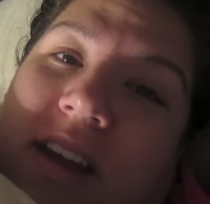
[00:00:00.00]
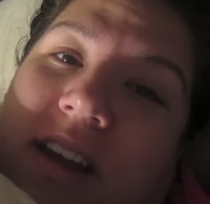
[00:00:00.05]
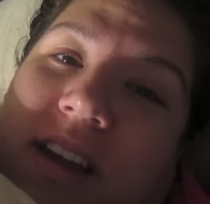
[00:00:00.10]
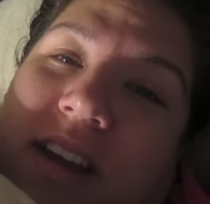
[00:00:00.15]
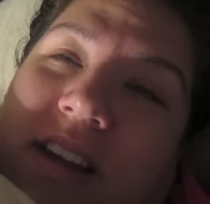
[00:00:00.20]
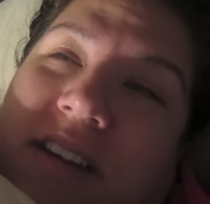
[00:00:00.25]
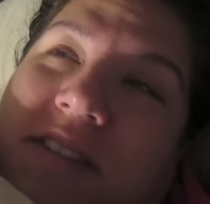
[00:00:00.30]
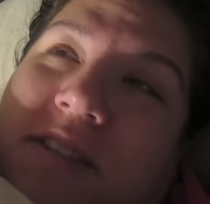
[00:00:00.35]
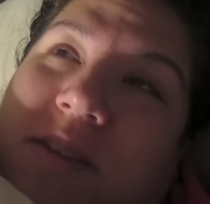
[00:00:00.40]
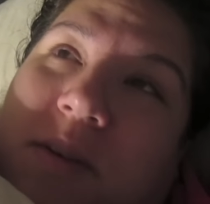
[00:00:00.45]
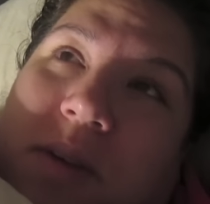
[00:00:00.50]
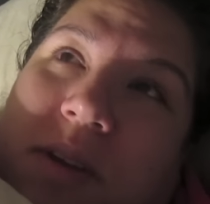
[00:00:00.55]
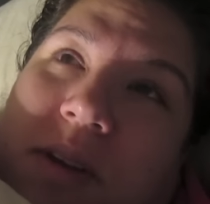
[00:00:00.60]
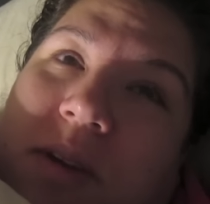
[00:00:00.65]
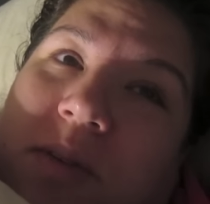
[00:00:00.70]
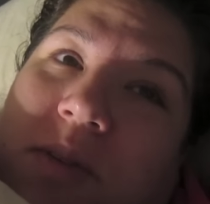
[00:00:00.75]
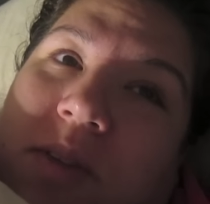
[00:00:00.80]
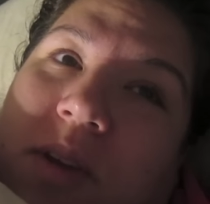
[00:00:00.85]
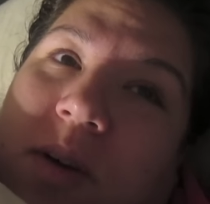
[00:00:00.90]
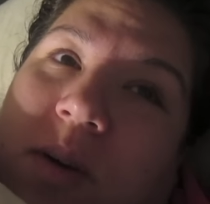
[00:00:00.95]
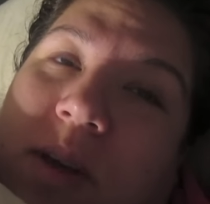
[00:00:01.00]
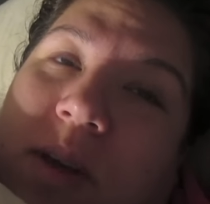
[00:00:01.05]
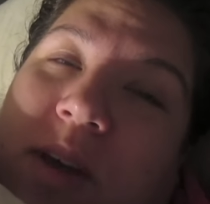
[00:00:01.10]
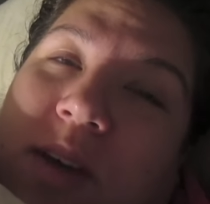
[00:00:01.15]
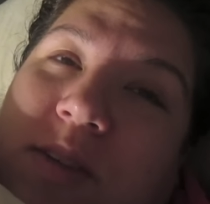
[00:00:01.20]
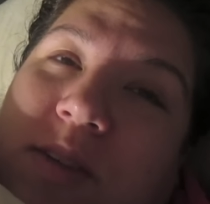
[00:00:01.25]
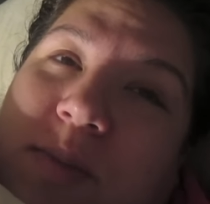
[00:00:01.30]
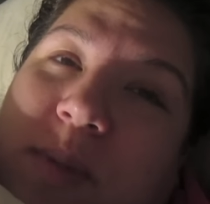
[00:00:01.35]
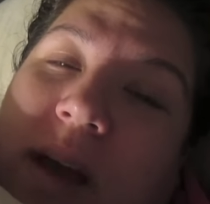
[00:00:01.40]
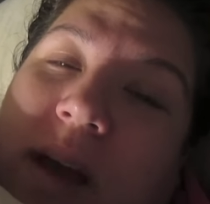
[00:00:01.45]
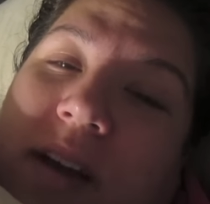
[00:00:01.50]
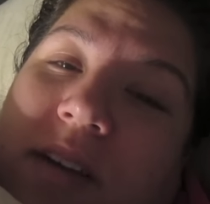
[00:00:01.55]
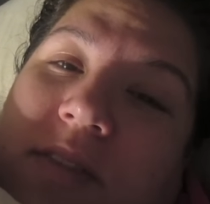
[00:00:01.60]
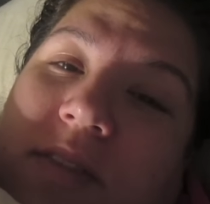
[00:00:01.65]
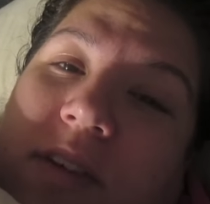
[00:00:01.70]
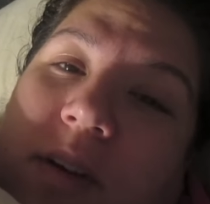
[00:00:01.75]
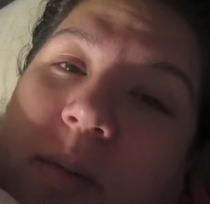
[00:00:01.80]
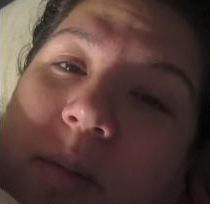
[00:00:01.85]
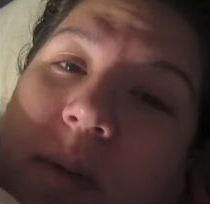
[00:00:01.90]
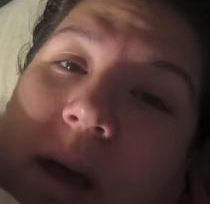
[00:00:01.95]
He's so cute, though. He goes back
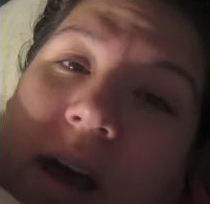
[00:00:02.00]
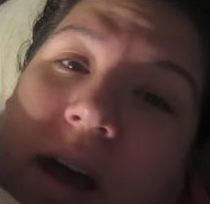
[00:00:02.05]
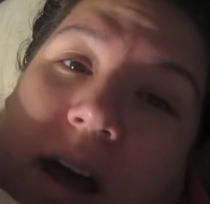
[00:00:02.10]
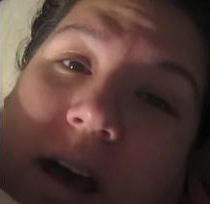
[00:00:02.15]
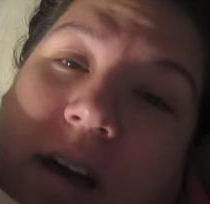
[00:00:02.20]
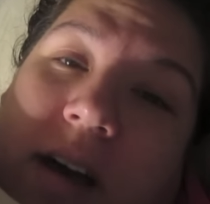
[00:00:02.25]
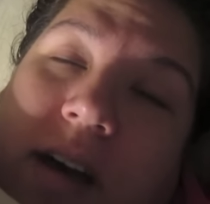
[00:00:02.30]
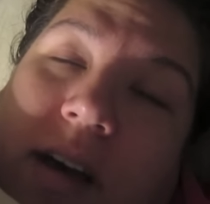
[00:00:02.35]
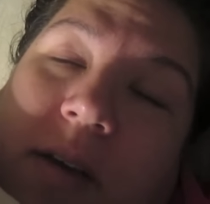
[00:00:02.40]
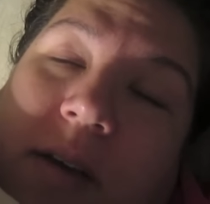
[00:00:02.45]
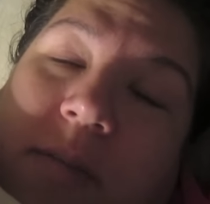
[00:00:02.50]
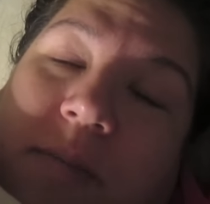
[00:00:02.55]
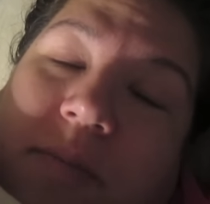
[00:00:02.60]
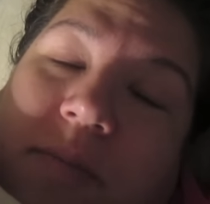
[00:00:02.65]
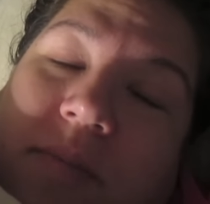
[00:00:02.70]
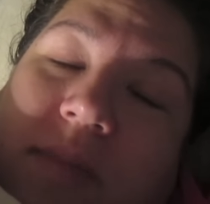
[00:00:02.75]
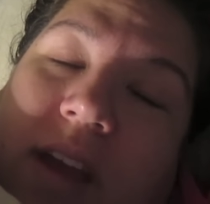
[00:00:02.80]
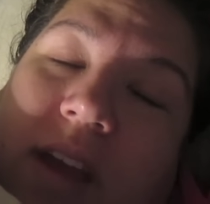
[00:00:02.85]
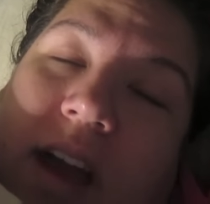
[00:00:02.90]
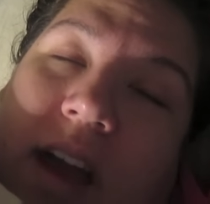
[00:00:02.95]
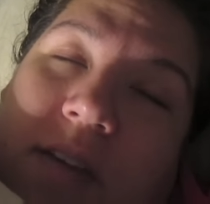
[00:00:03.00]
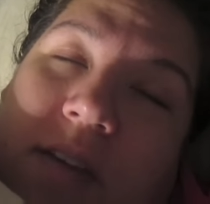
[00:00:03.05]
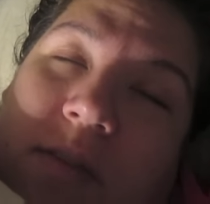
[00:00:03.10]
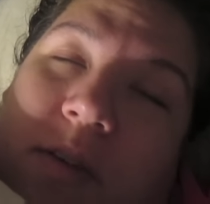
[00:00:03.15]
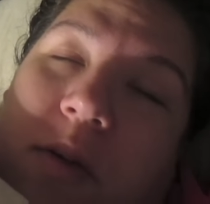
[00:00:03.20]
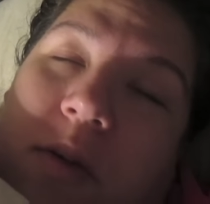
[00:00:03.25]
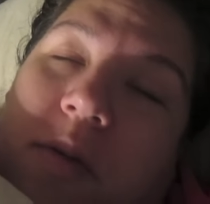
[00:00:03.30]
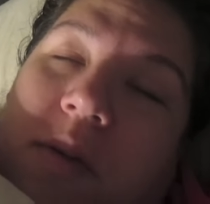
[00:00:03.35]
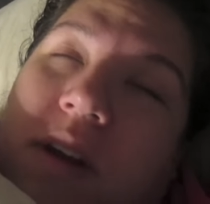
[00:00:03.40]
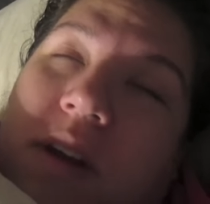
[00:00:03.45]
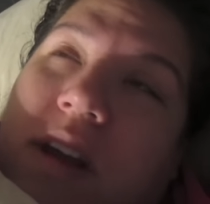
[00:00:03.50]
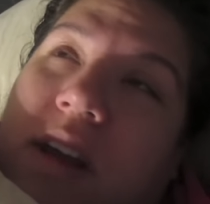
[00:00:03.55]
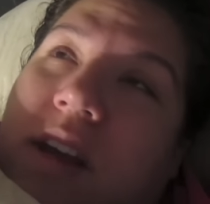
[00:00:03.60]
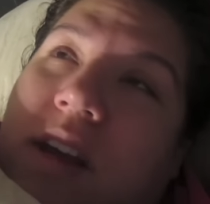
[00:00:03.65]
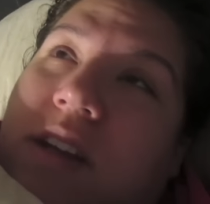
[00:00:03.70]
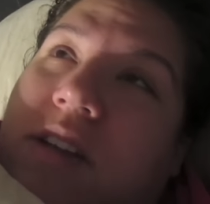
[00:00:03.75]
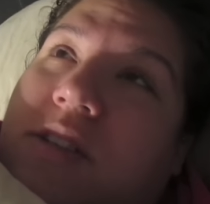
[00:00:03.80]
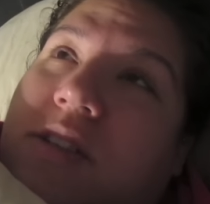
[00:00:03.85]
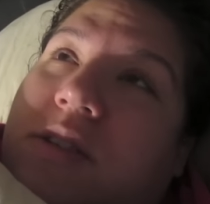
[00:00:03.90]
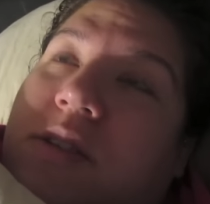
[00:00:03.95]
from uh, um, iPhone
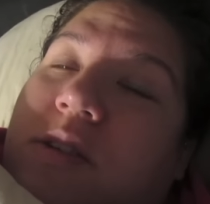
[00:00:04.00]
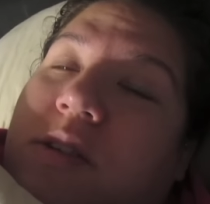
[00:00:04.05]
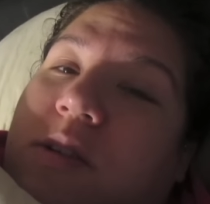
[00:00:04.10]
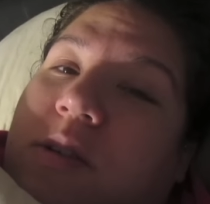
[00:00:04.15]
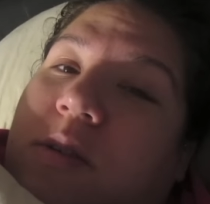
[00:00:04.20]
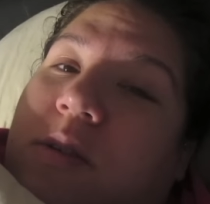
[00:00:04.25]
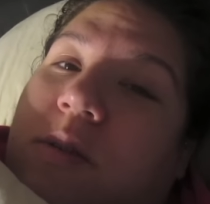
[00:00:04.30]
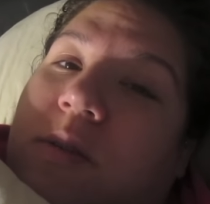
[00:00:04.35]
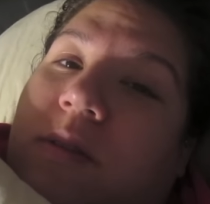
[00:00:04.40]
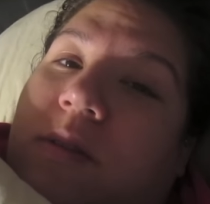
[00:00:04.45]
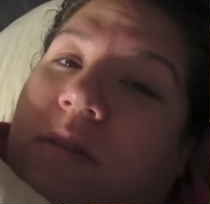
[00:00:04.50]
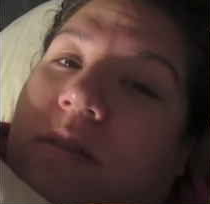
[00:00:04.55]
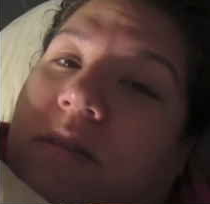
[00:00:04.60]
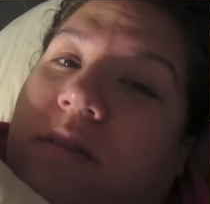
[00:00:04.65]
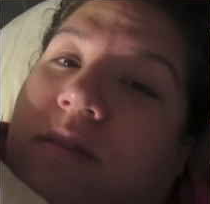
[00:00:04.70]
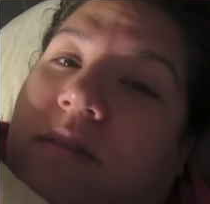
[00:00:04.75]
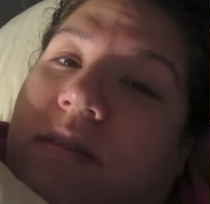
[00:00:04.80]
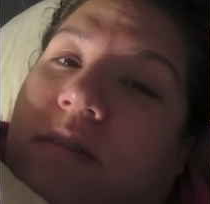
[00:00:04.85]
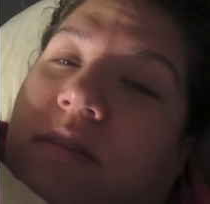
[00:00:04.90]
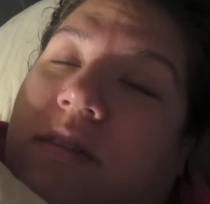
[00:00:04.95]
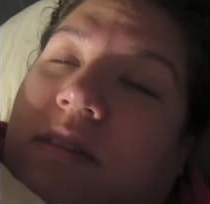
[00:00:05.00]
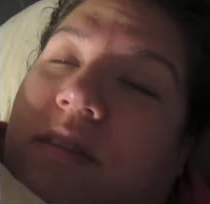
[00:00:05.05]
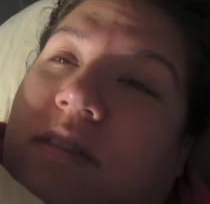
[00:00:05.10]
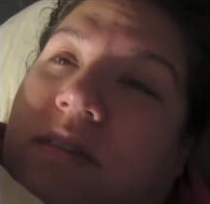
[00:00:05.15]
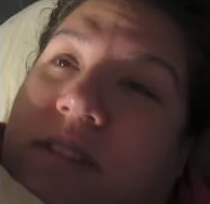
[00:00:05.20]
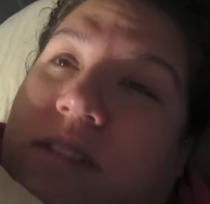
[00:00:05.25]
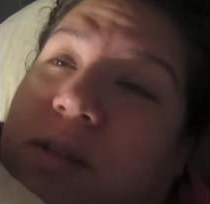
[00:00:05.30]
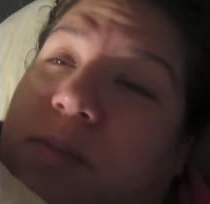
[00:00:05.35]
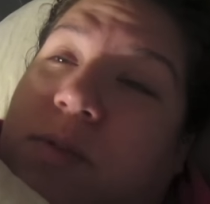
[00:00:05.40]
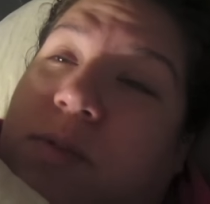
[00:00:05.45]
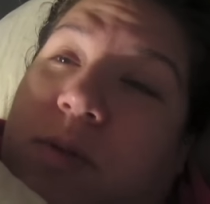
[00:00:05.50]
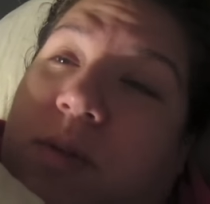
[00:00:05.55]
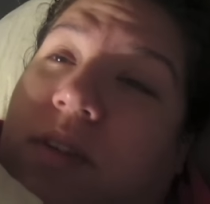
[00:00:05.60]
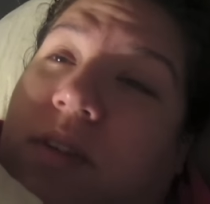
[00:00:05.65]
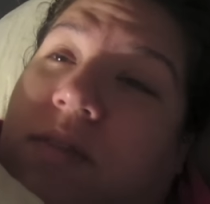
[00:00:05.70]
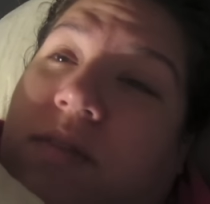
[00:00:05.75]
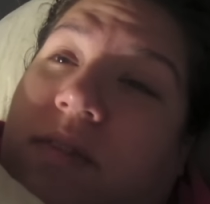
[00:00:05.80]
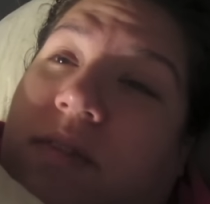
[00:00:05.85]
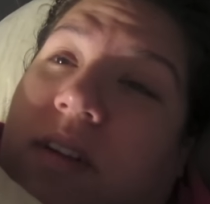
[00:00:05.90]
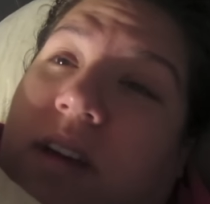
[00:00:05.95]
to some sort
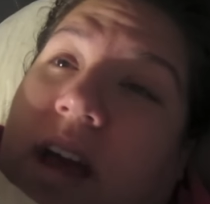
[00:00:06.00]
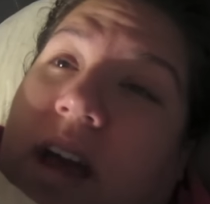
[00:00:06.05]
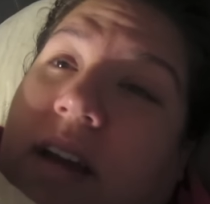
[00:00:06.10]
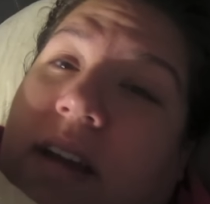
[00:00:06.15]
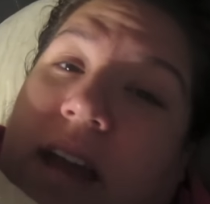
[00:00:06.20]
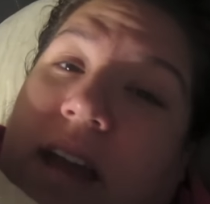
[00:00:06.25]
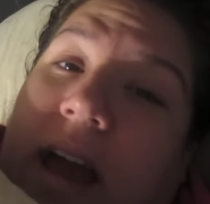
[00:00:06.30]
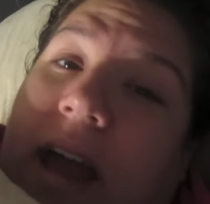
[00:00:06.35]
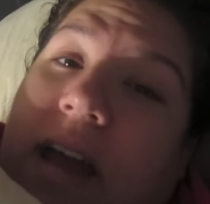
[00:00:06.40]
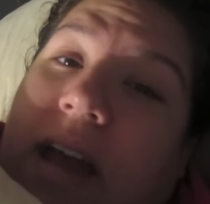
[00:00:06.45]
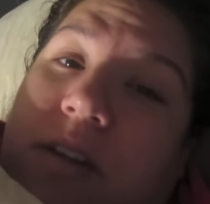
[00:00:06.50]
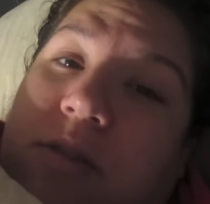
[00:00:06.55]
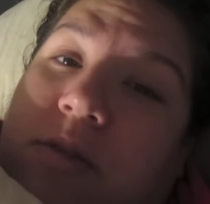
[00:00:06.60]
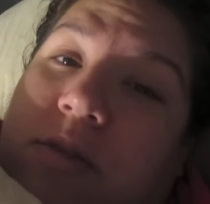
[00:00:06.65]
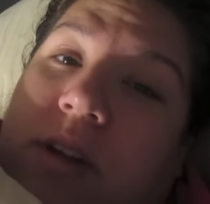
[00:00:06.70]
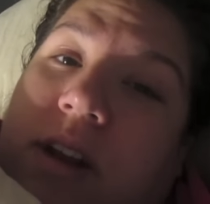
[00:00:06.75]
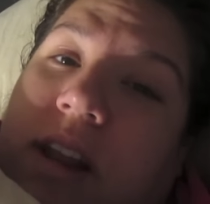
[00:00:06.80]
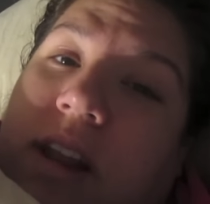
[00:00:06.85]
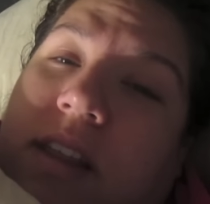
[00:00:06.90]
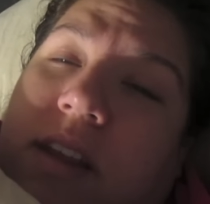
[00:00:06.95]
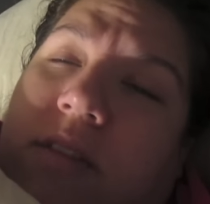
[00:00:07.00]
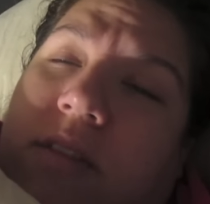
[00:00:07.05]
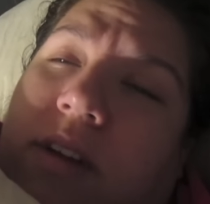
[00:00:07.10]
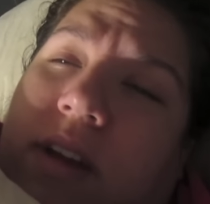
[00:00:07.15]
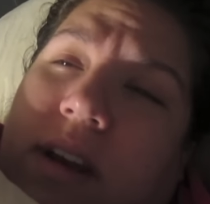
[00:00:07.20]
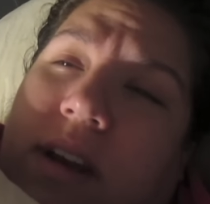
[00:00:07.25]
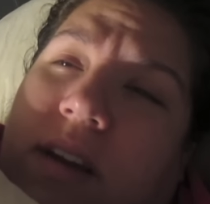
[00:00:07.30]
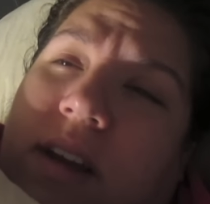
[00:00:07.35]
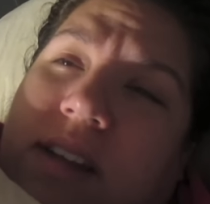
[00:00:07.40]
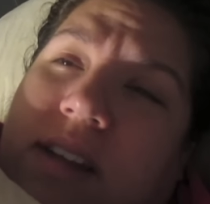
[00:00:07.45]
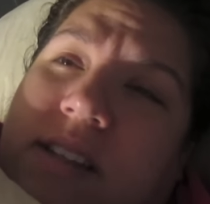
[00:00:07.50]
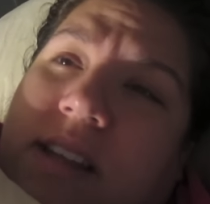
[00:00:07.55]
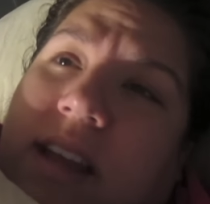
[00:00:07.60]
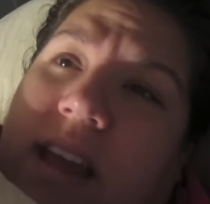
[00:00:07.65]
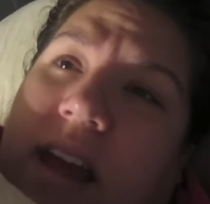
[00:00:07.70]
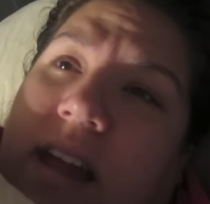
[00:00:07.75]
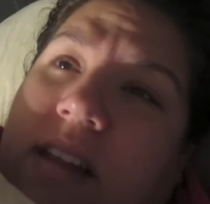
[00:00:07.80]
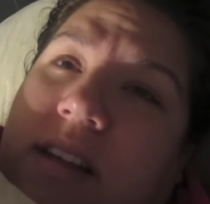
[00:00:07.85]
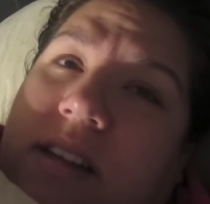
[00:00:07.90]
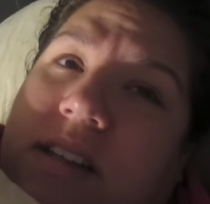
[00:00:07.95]
of Android. I think right now he has a
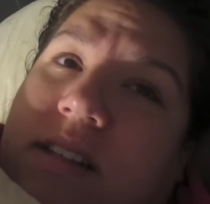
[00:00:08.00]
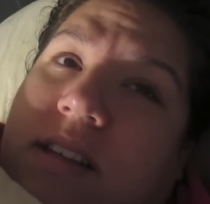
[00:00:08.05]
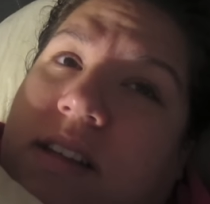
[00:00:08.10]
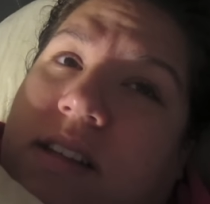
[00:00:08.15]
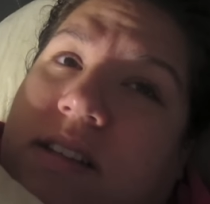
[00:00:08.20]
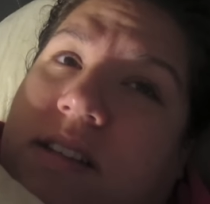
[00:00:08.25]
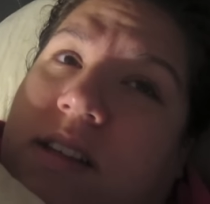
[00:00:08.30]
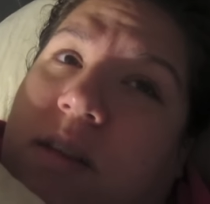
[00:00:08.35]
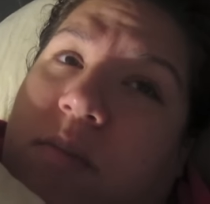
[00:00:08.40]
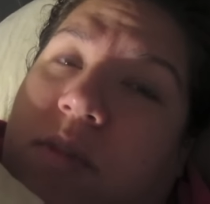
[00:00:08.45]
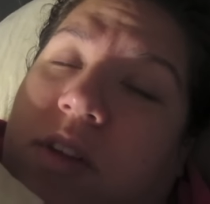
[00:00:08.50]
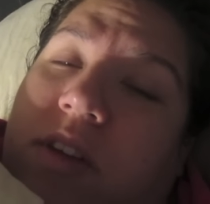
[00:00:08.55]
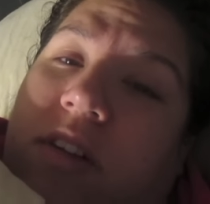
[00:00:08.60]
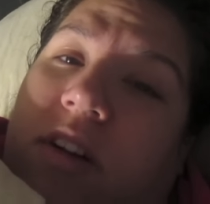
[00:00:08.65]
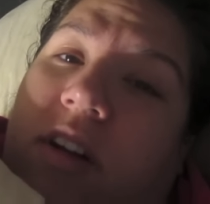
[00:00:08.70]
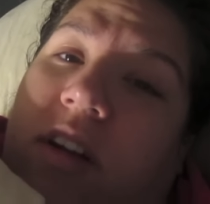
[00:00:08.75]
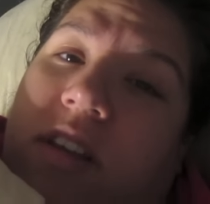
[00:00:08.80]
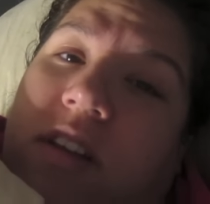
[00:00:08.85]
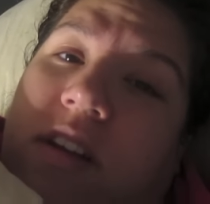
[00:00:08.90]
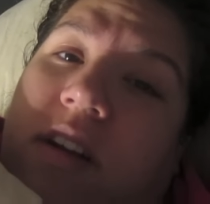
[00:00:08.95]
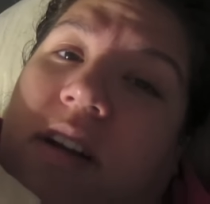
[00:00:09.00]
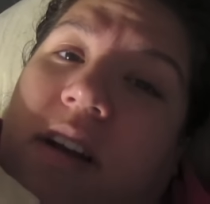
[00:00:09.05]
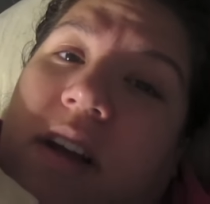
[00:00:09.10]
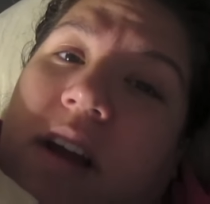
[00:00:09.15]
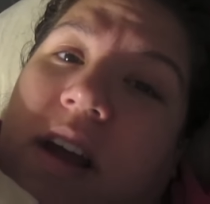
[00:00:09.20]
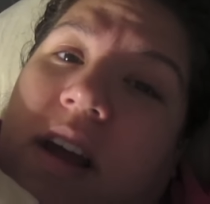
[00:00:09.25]
Galaxy something or other.